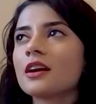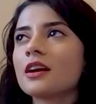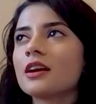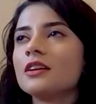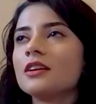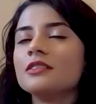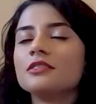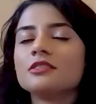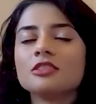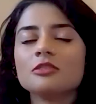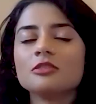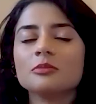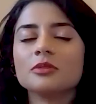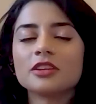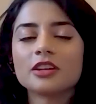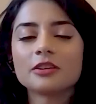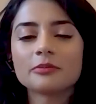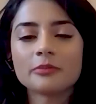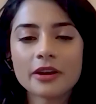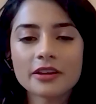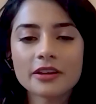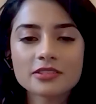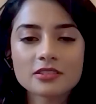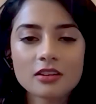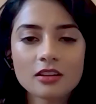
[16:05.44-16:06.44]
intimidate
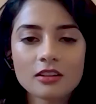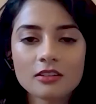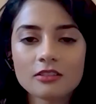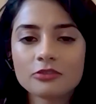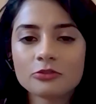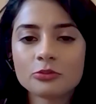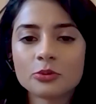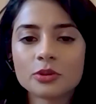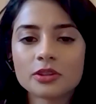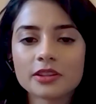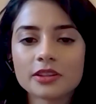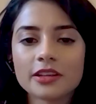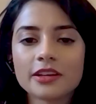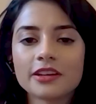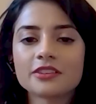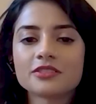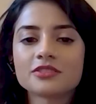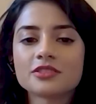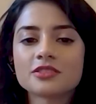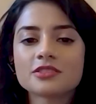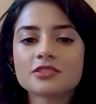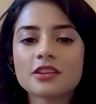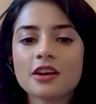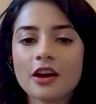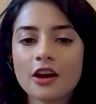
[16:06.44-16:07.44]
myself with like
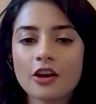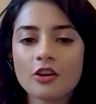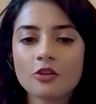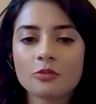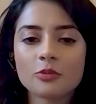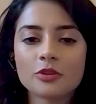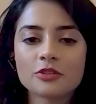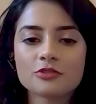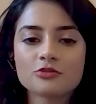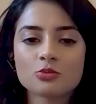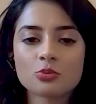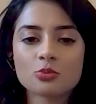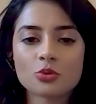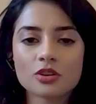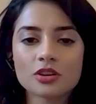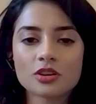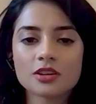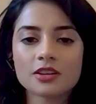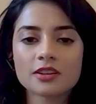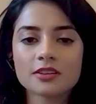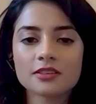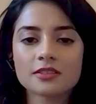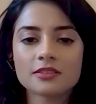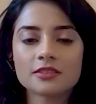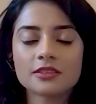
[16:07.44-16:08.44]
just how much
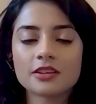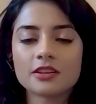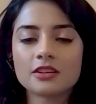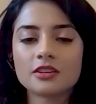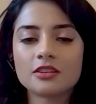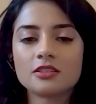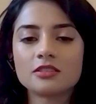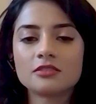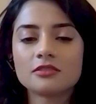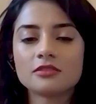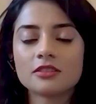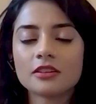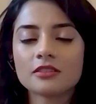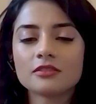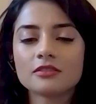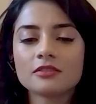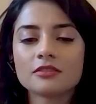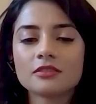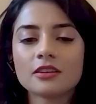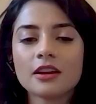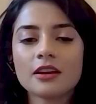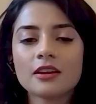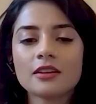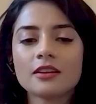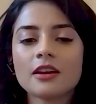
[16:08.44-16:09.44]
work there
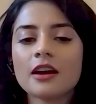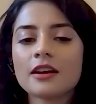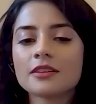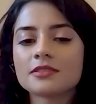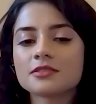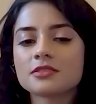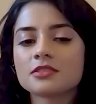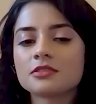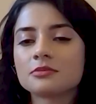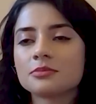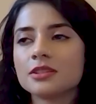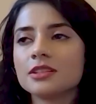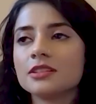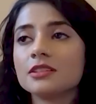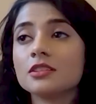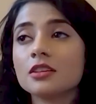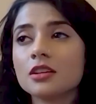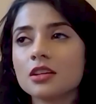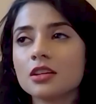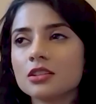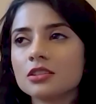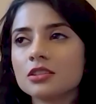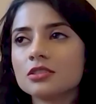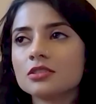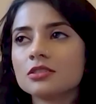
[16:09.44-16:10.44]
has to be
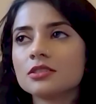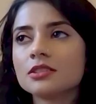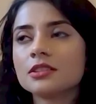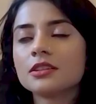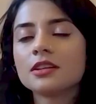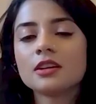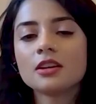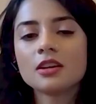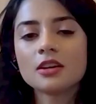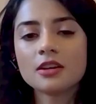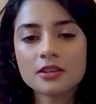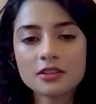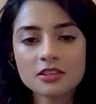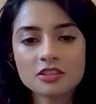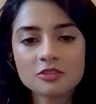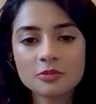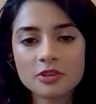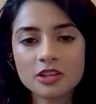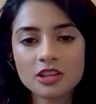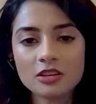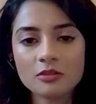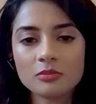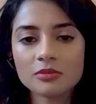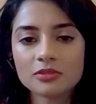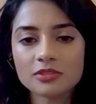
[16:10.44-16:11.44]
done to
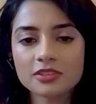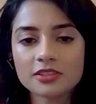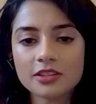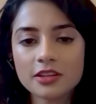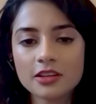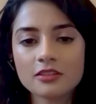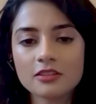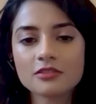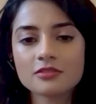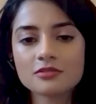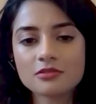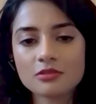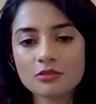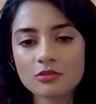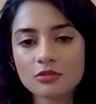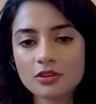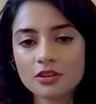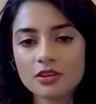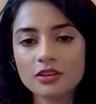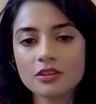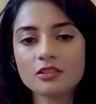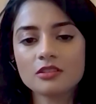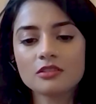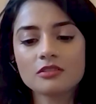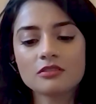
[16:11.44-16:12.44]
be able to take a
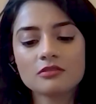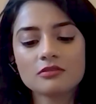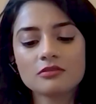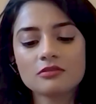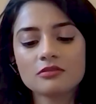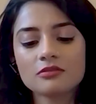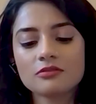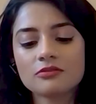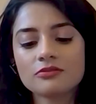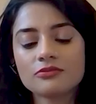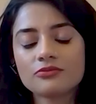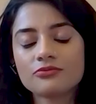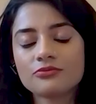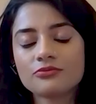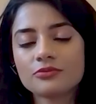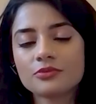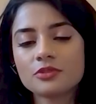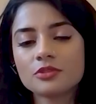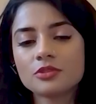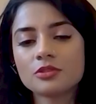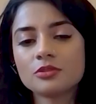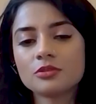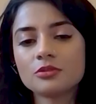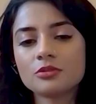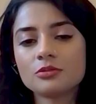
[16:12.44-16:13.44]
story
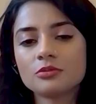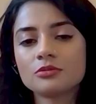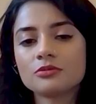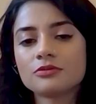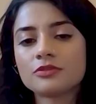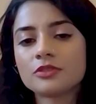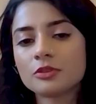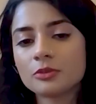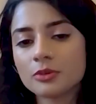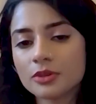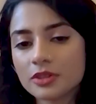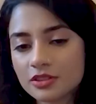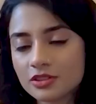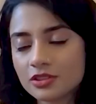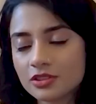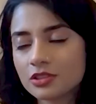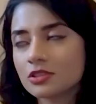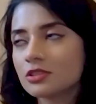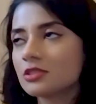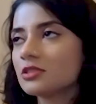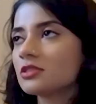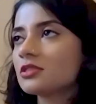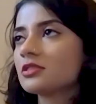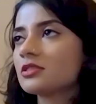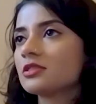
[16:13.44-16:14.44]
to
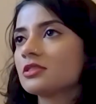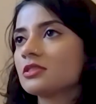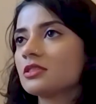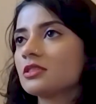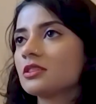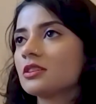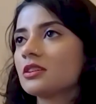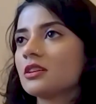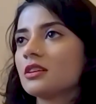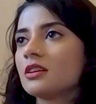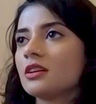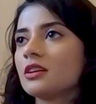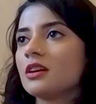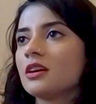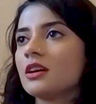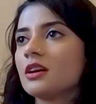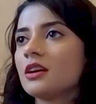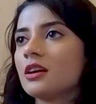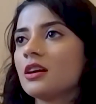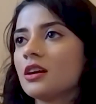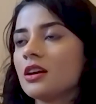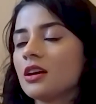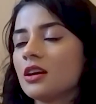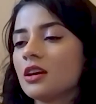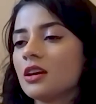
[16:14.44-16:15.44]
fruition.
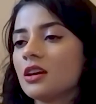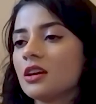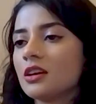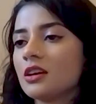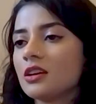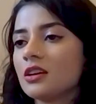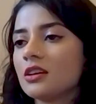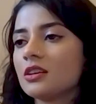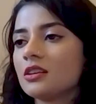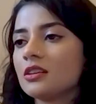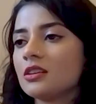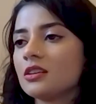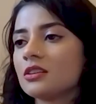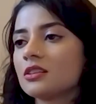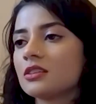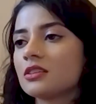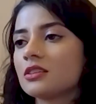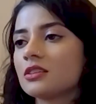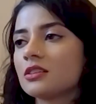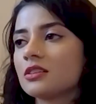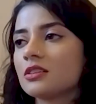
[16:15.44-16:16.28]
And